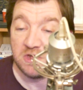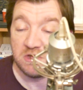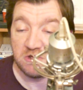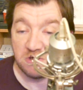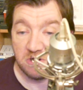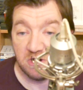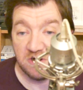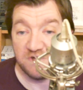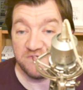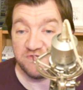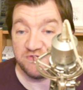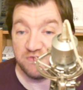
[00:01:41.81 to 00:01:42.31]

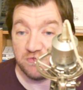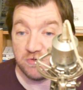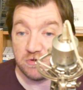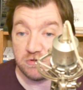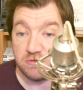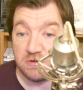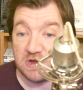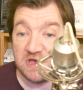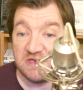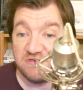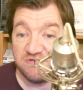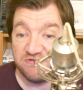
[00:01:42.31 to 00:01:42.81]
got off to a
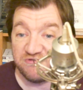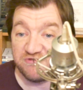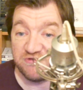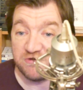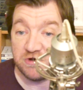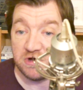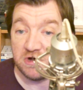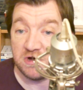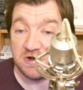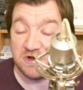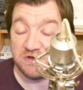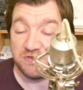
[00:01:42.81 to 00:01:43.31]
great
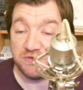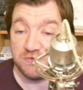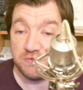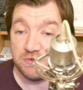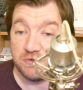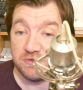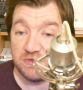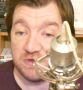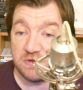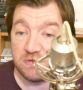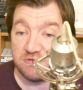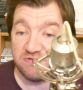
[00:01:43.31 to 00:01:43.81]
start. I
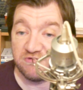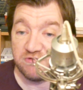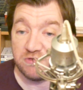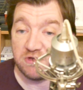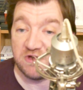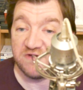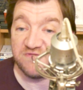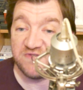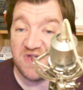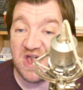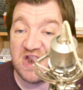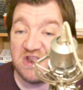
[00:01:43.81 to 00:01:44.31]
thought there was a
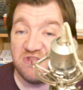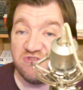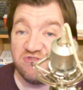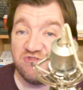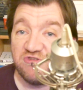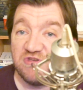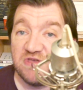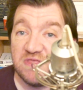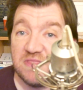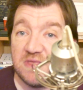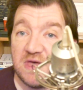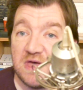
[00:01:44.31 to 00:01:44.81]
lot of
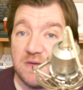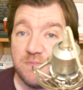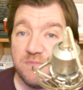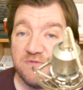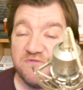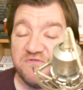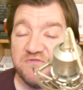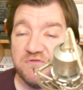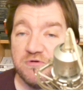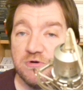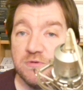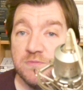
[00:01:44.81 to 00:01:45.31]
energy in their
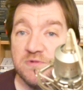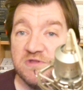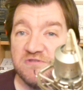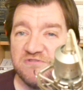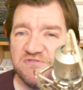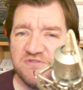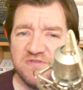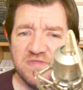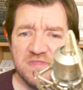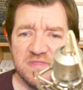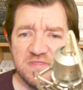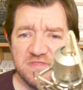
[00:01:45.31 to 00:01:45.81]
performance,
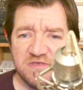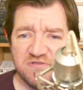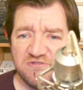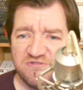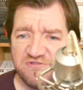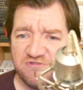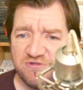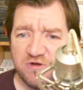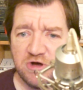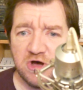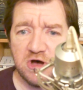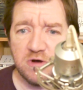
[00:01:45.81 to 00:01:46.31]
and the
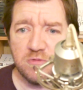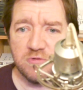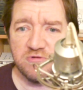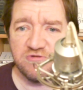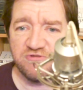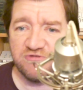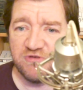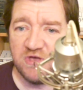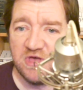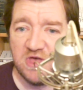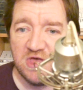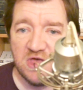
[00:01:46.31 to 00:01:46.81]
start
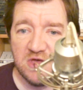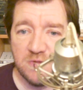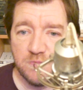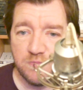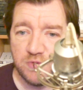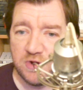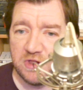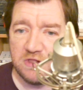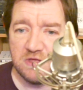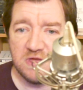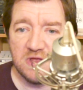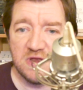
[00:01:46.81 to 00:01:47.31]
was
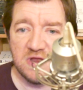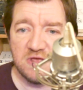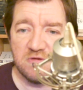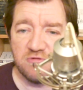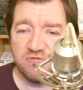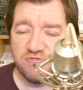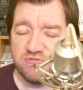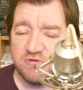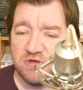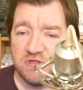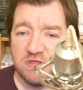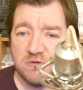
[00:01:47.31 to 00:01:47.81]
brilliant. It
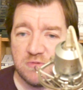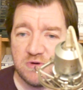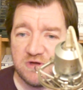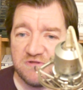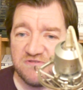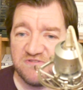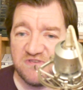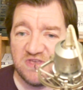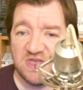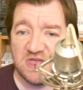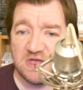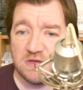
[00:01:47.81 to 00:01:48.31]
was really well
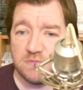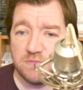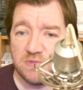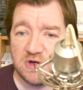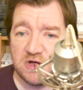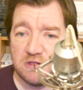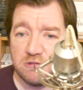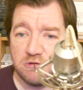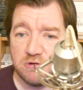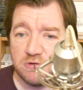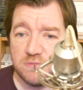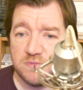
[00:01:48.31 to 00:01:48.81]
taken by
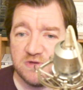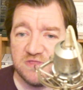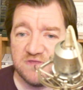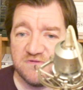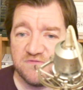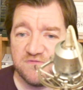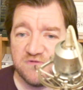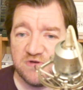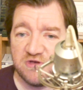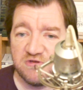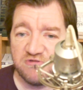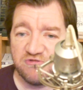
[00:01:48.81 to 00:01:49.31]
Lookman, the
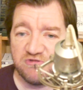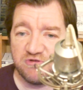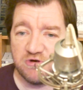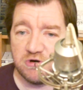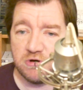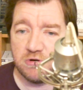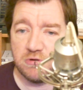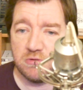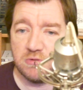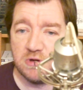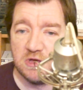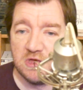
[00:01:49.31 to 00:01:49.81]
first
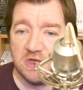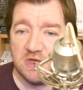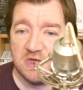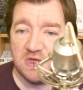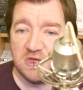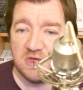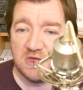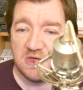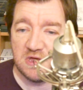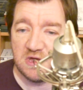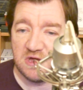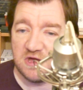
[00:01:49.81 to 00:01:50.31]
goal.
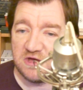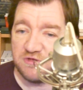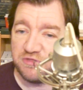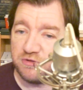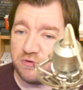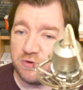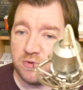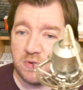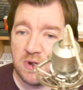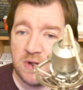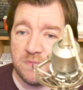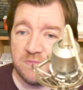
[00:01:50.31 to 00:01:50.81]
I
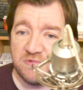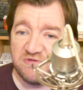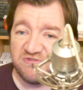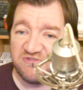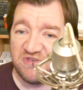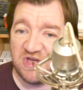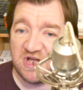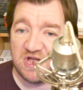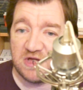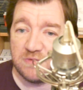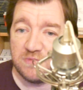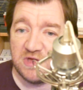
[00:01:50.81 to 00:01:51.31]
thought
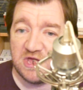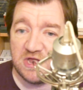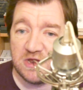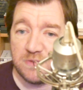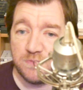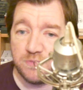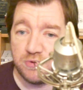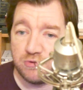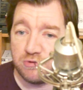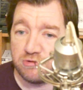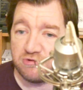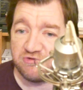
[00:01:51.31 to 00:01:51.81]
Wan-Bissaka made a
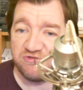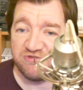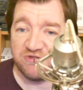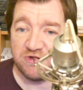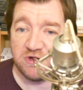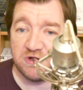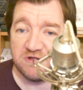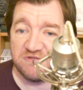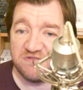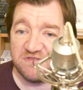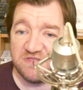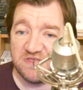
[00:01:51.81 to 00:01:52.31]
poor
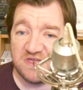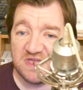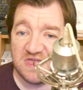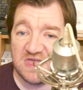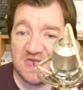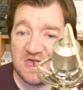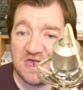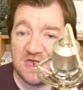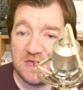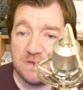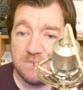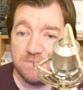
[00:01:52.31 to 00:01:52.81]
start to the
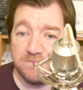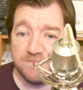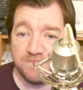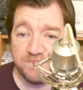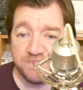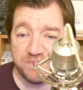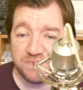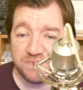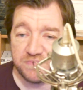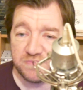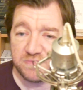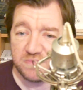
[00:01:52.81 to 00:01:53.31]
game.
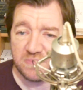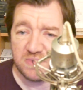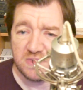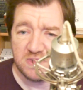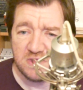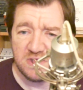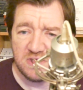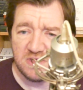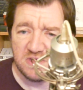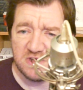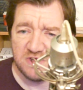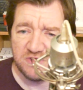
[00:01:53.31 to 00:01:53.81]

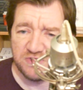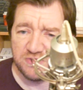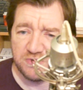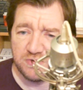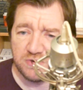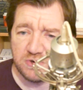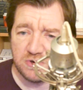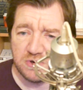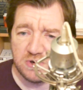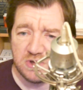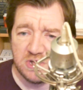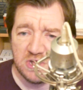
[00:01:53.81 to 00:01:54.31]
I
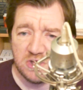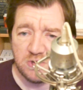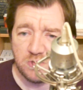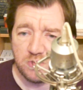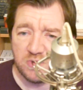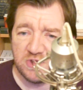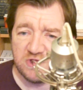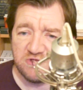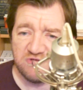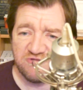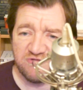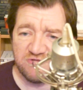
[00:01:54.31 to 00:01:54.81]
thought
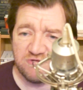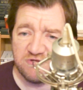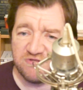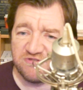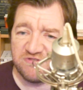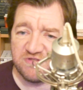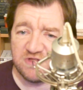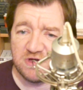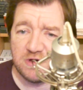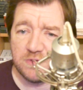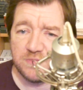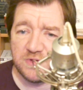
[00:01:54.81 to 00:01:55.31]
we just looked a
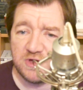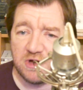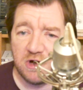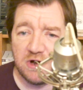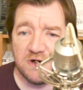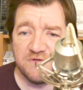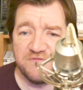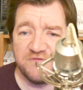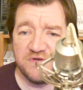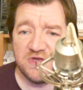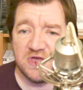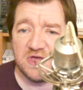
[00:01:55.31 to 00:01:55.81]
little bit
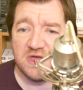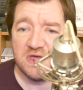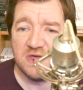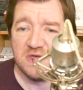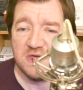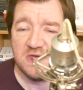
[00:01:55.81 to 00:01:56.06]
off it.